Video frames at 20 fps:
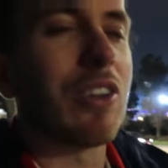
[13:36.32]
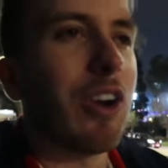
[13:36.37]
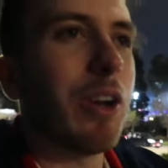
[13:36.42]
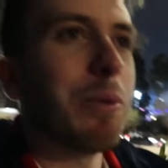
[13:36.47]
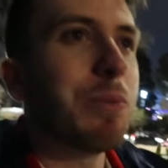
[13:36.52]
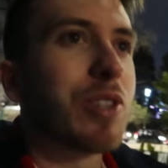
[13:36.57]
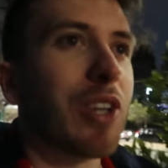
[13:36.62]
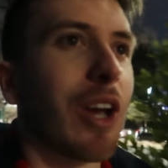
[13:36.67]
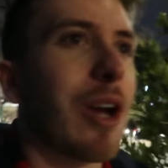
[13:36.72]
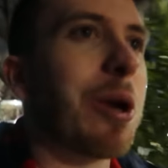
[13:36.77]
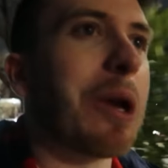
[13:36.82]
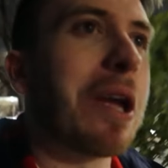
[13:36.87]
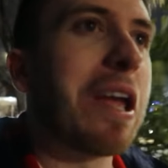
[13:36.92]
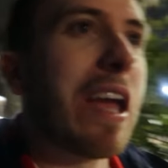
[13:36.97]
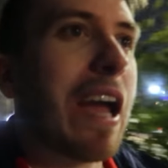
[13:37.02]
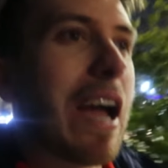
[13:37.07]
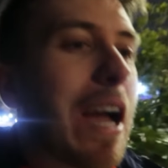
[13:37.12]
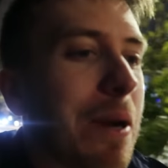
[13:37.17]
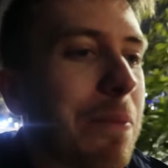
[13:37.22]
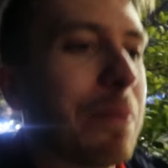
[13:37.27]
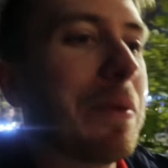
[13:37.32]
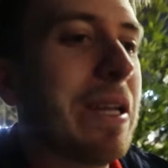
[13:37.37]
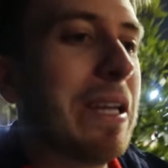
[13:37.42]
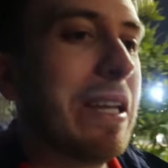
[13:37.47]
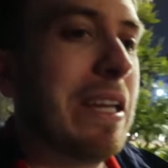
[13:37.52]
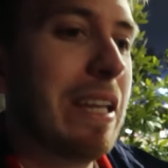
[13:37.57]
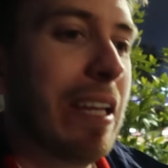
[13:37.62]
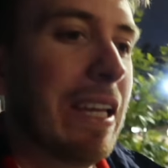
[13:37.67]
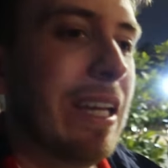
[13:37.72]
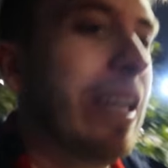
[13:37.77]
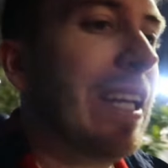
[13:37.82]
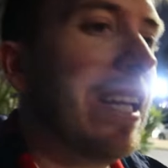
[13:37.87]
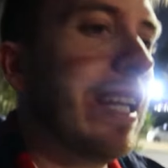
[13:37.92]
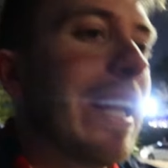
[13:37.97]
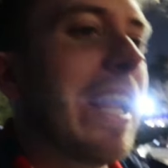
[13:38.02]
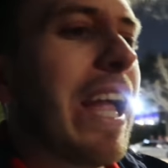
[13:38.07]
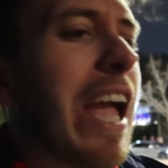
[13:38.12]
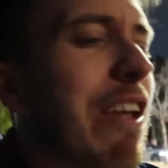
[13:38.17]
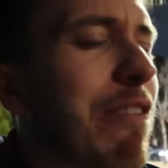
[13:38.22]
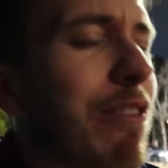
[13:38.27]
times. So um,
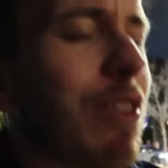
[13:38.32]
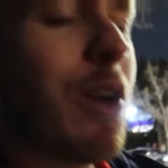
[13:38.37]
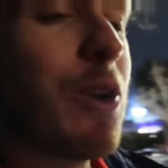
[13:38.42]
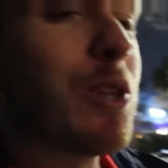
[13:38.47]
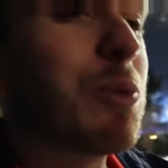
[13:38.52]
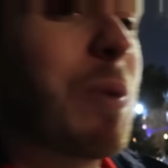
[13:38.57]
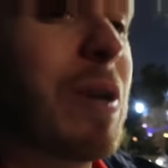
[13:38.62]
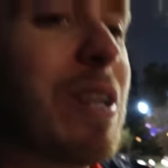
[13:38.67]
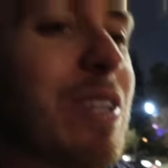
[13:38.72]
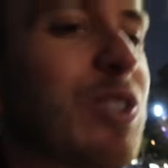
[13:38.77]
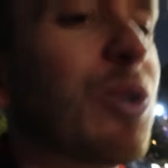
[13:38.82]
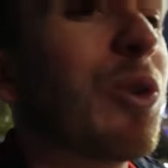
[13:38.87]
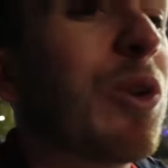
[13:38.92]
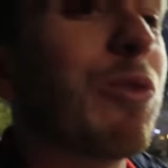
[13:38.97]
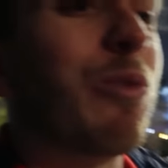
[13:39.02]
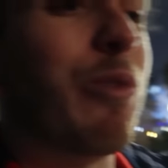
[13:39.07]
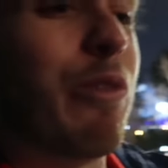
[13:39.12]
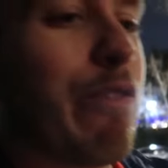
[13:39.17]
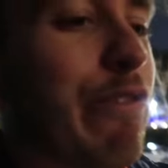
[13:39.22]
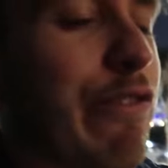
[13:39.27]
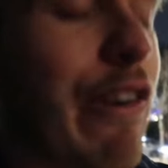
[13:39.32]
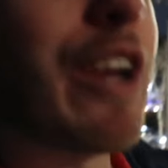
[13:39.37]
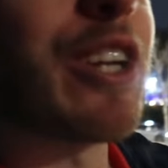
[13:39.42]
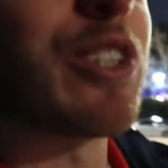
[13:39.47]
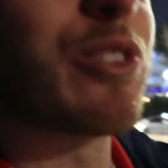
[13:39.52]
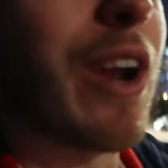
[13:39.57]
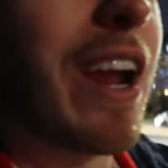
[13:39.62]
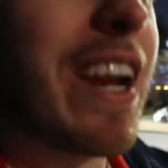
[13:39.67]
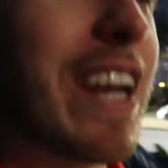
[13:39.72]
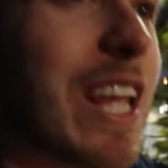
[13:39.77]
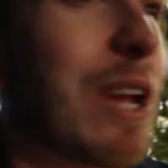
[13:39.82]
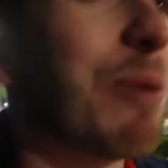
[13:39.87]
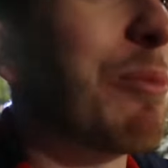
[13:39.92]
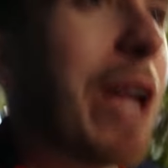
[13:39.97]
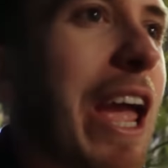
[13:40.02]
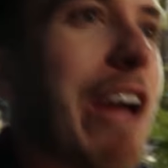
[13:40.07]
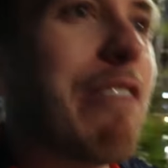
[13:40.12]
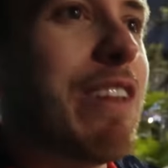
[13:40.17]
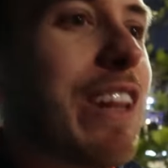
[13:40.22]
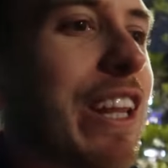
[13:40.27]
even though it's been sort of frustrating and
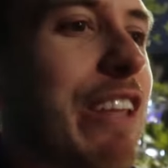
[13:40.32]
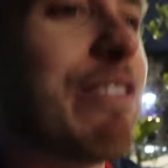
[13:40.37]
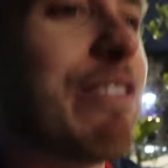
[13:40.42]
we haven't